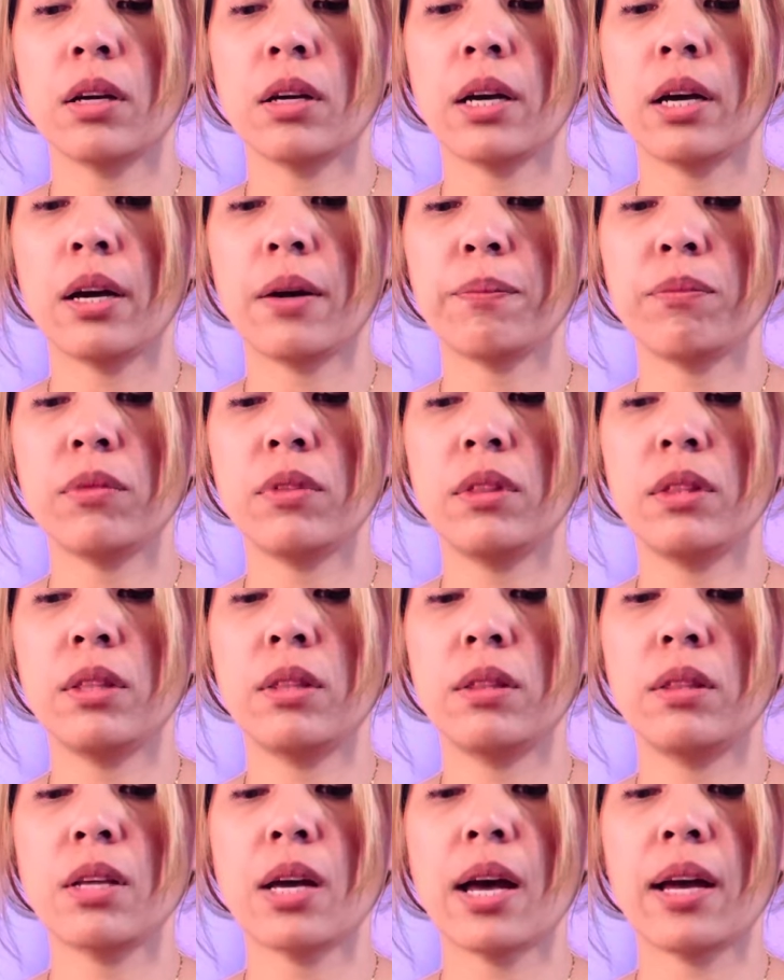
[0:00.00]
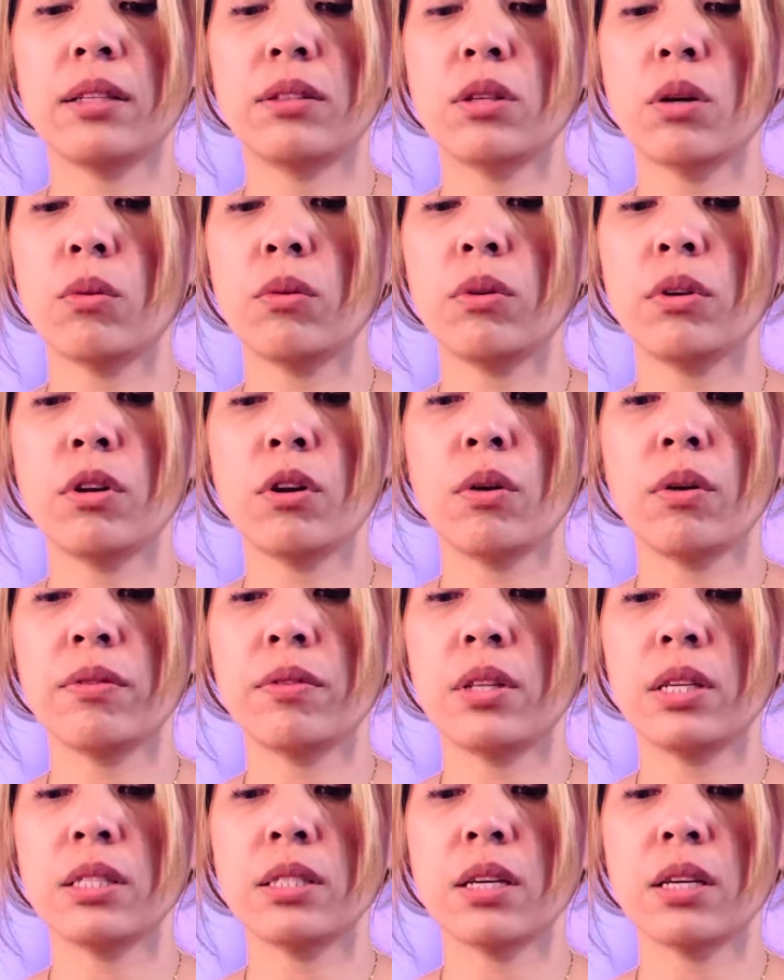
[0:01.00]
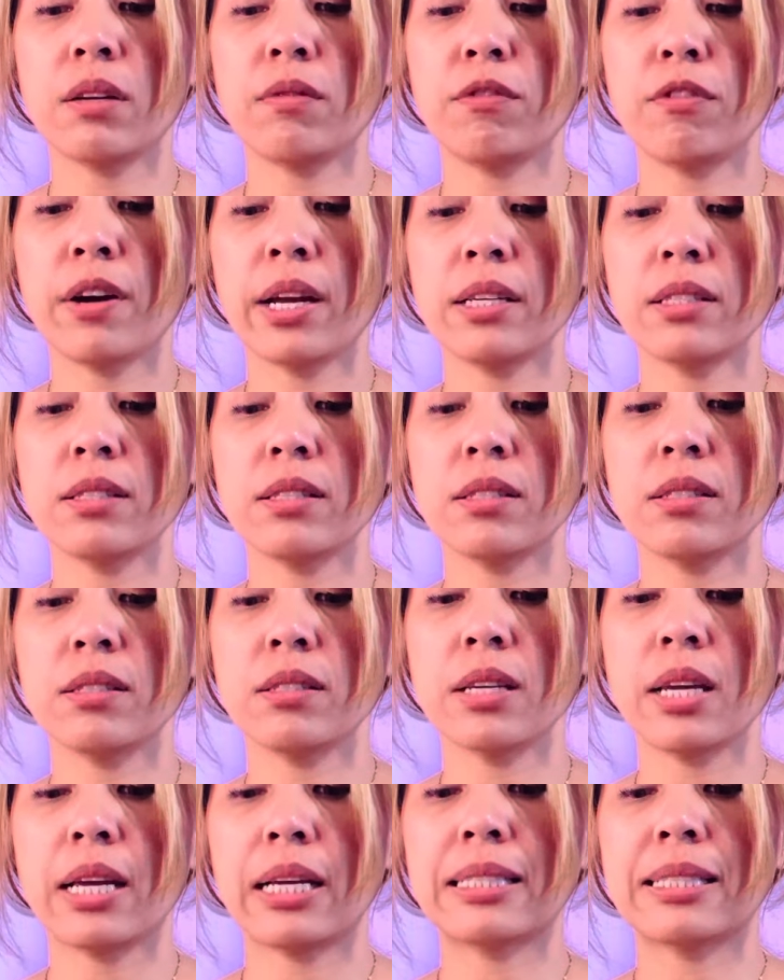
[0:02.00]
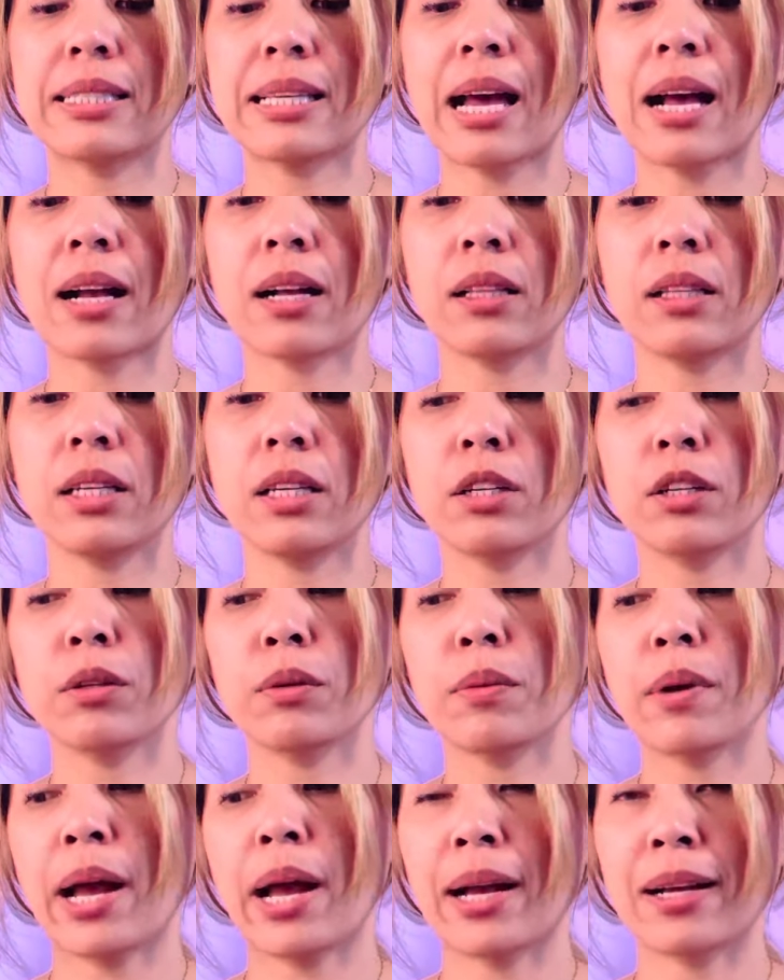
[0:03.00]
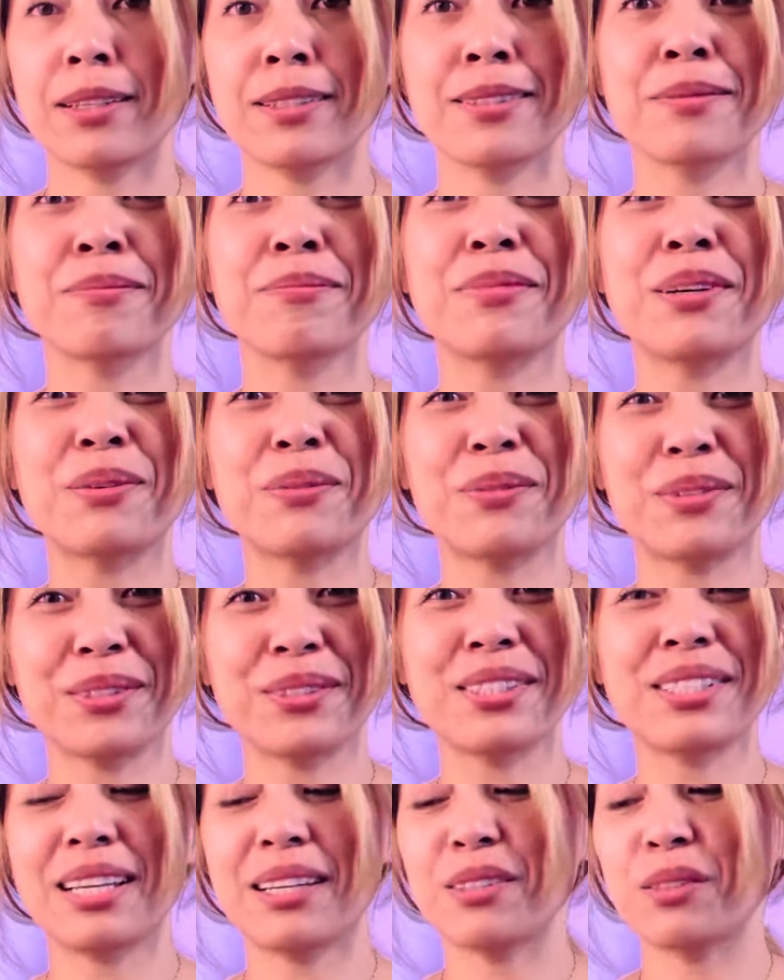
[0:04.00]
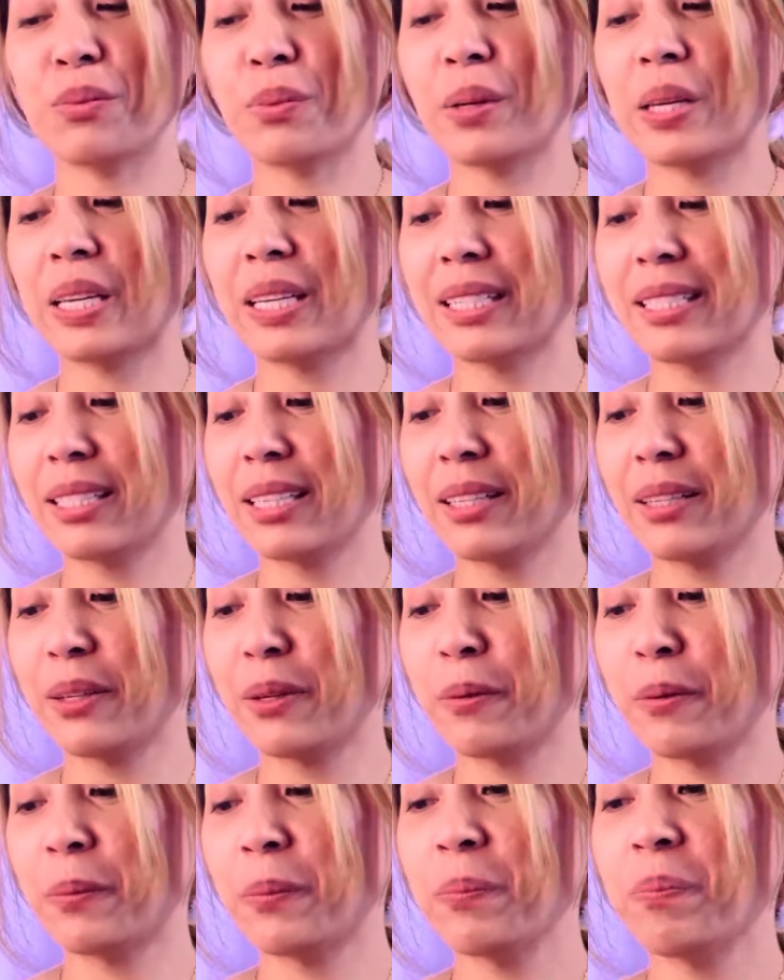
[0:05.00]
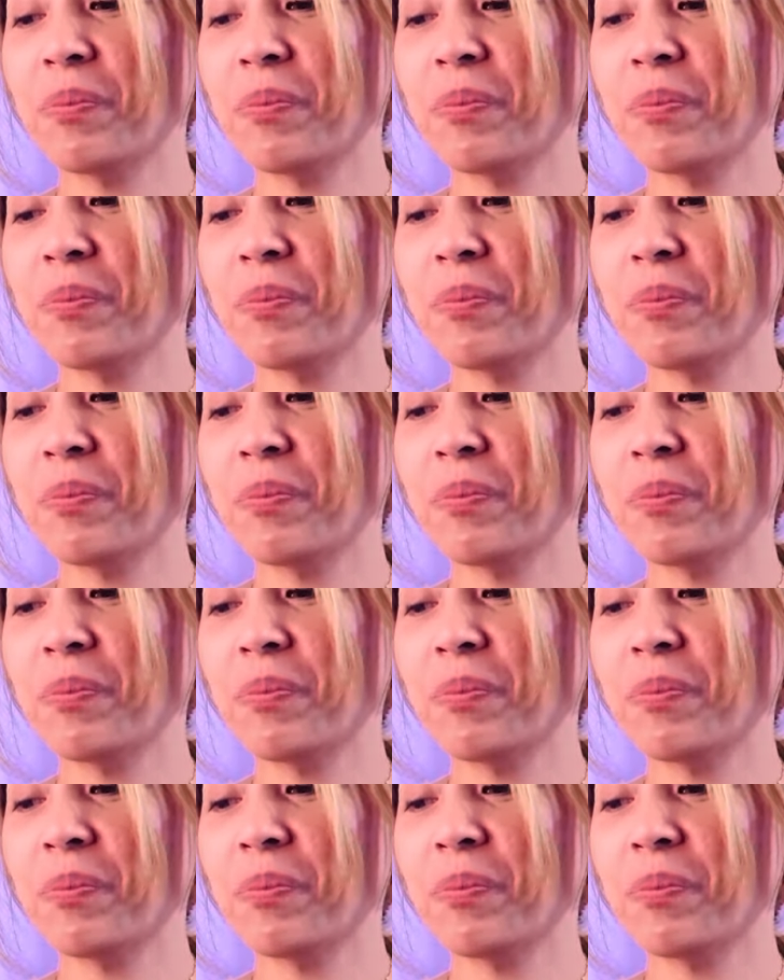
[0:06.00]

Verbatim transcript: Um, I don't know if this advice is exactly correct, but we'll see as we continue.